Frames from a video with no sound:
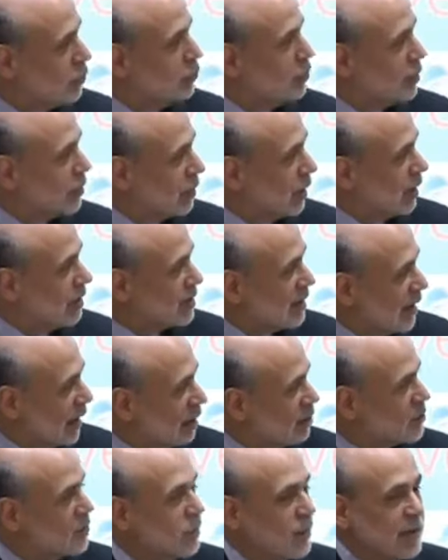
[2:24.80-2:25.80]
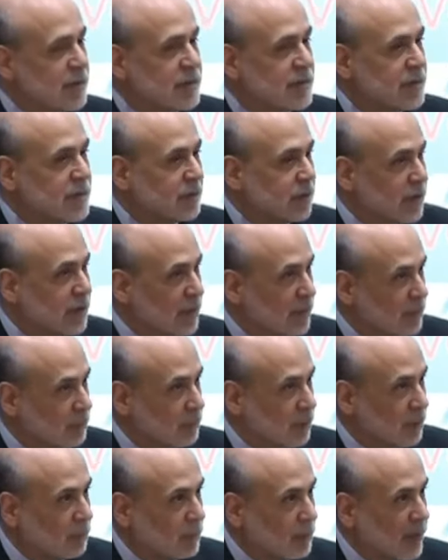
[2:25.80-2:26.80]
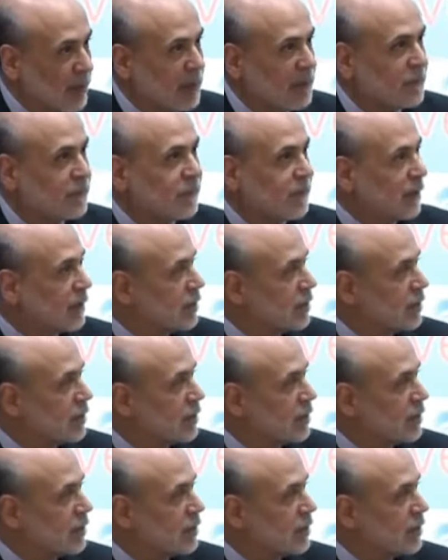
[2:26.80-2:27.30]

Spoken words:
The decision of the US Federal Reserve to